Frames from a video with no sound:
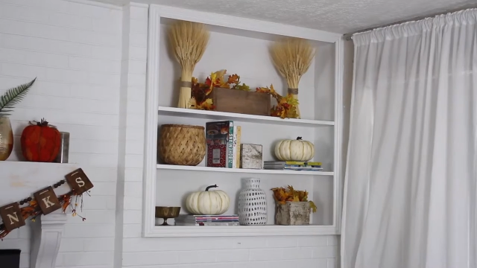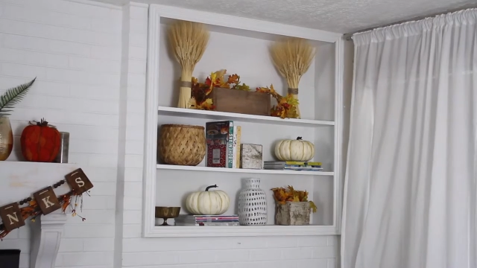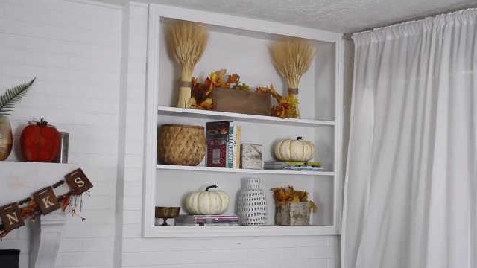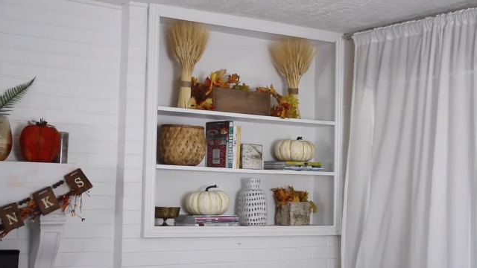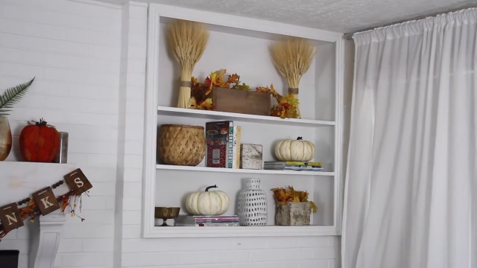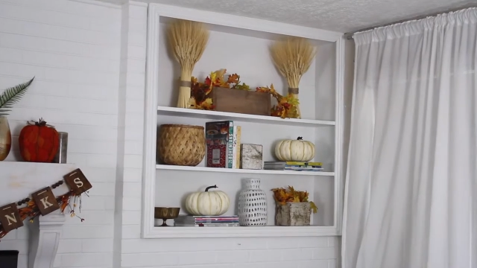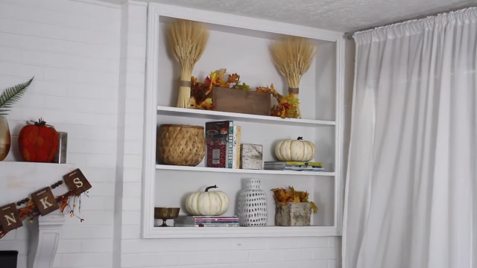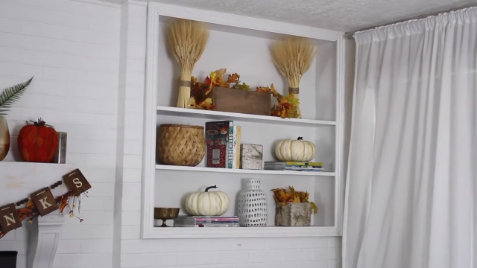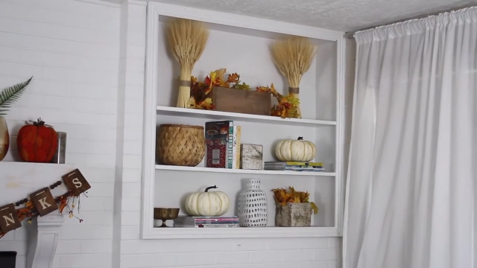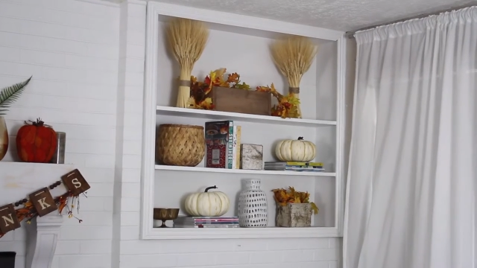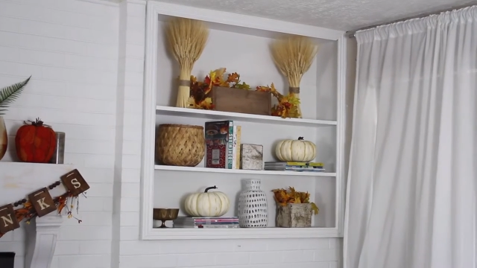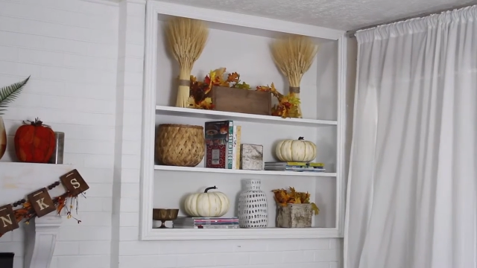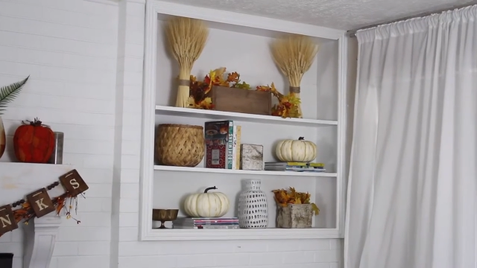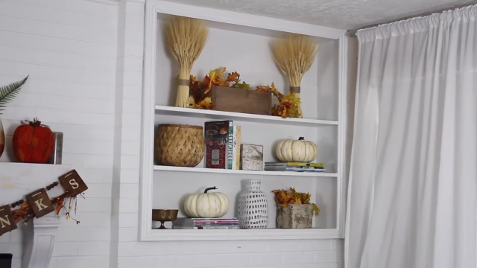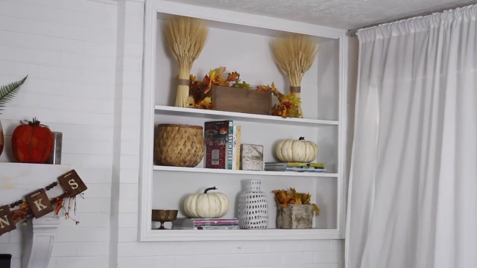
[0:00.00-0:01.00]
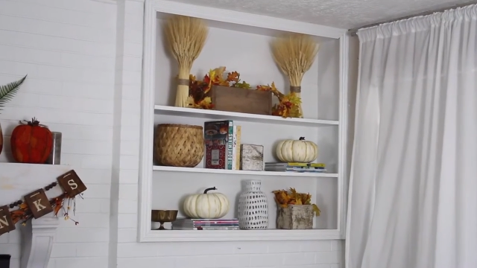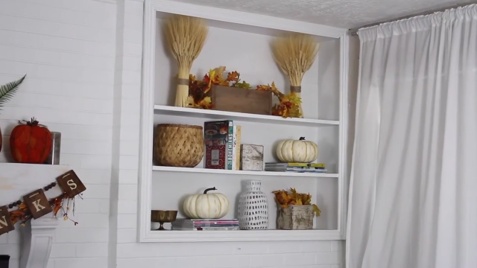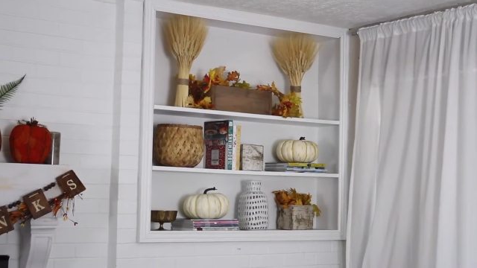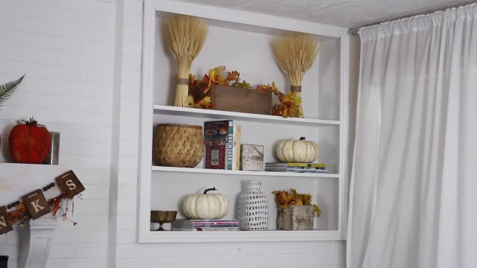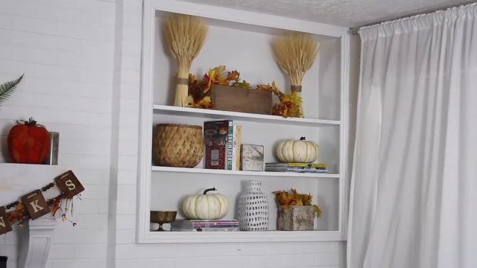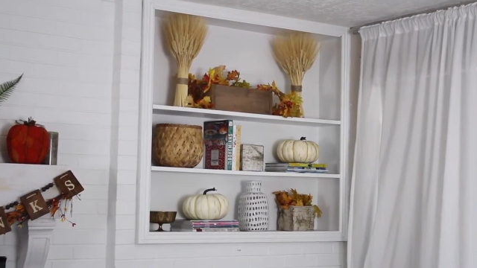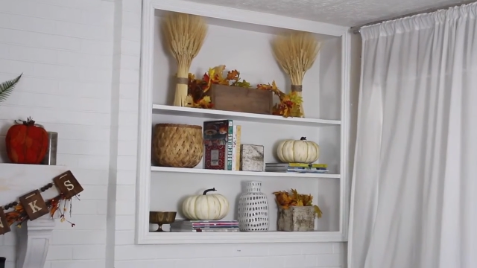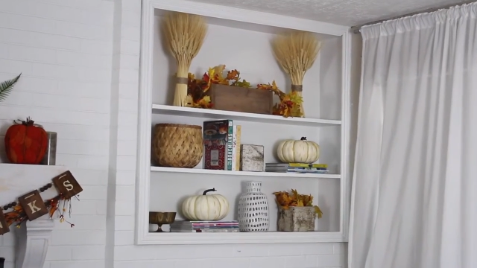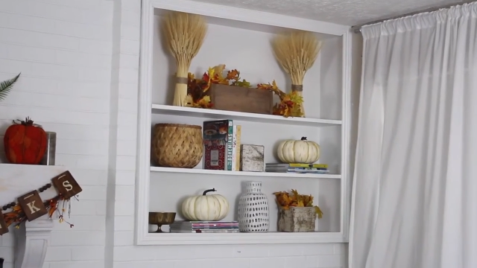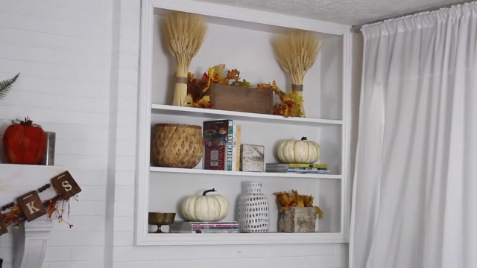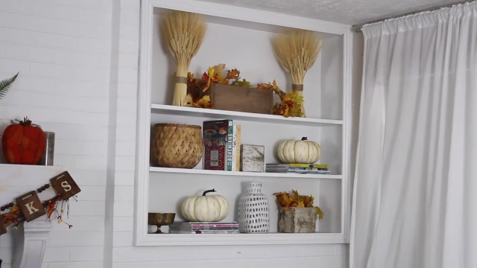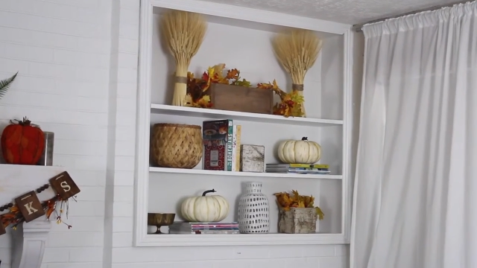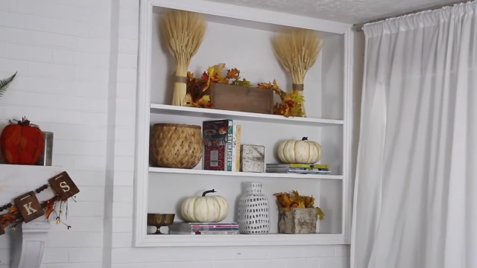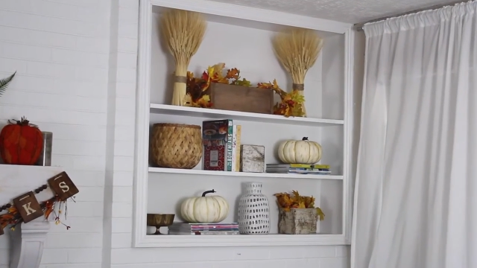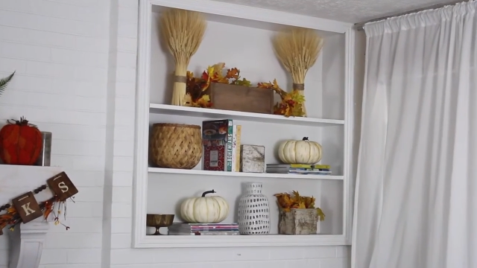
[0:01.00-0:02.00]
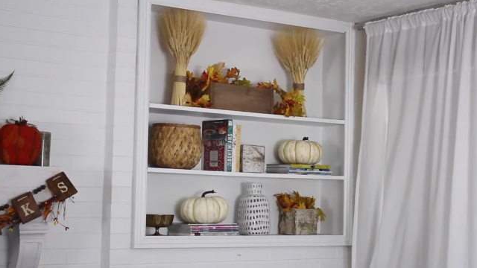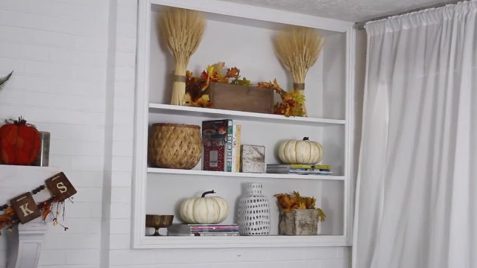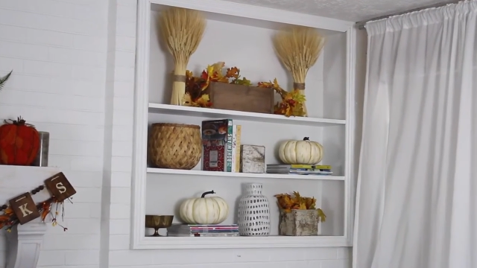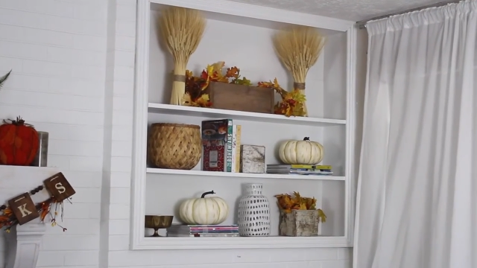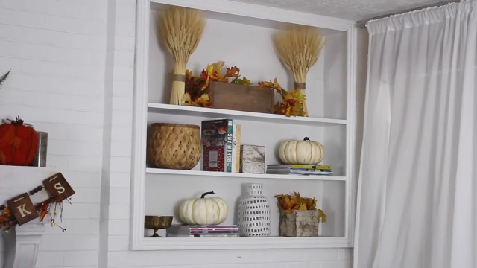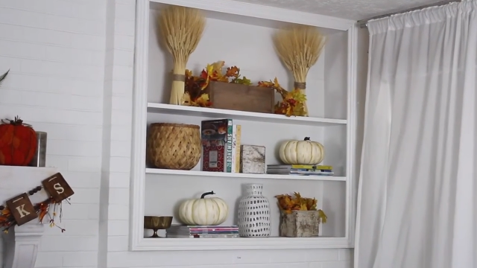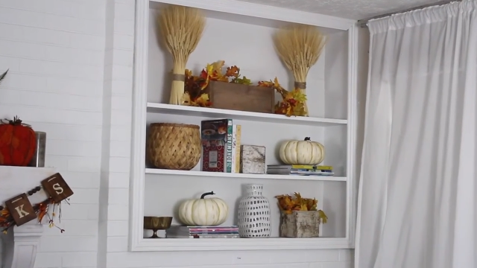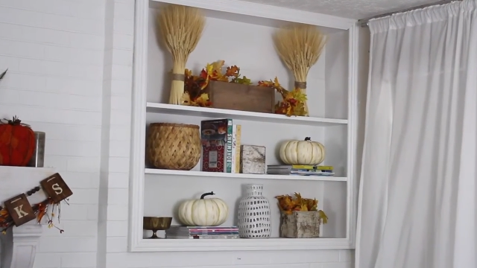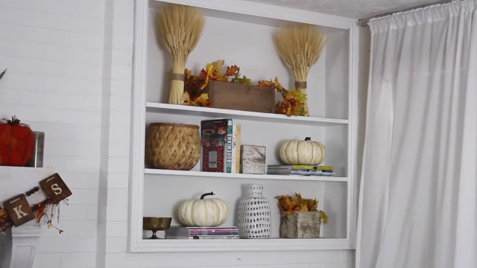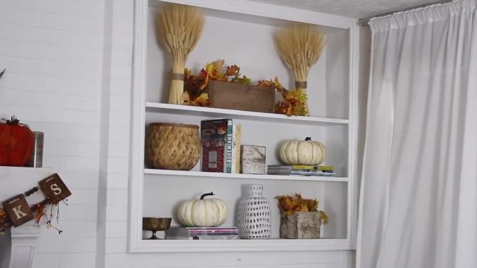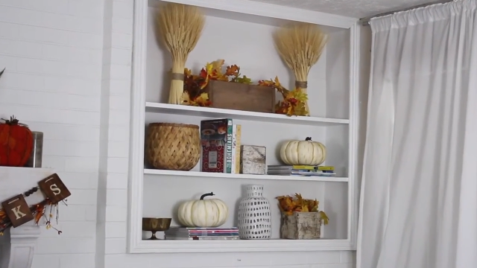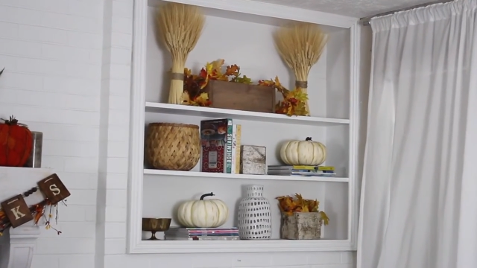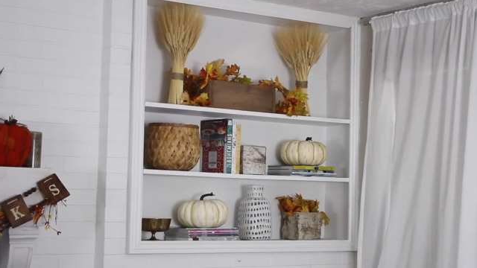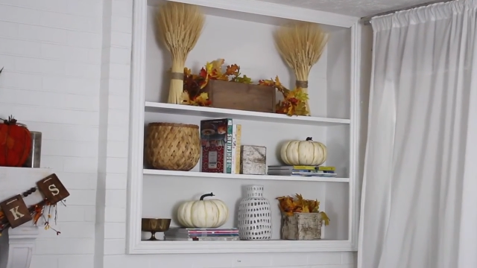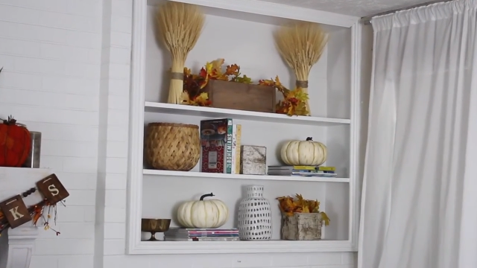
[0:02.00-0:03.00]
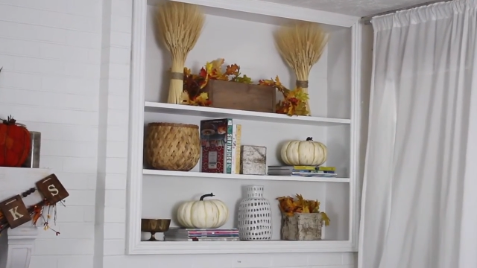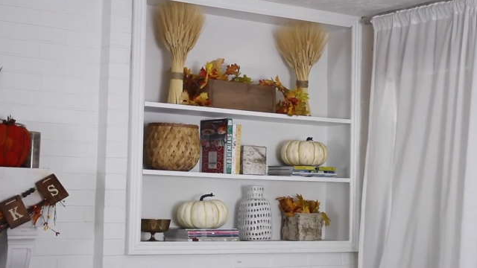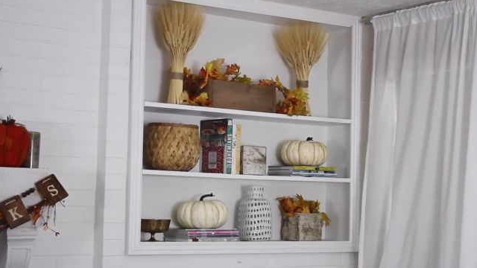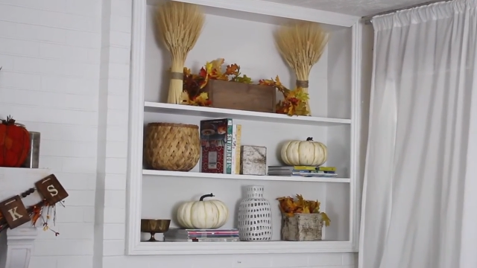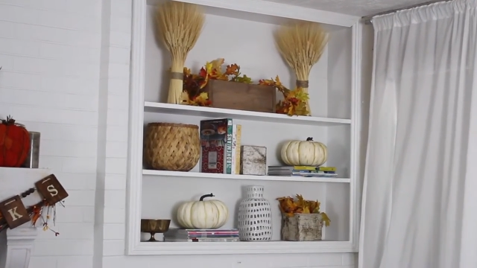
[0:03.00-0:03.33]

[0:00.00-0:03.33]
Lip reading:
(no speaker visible)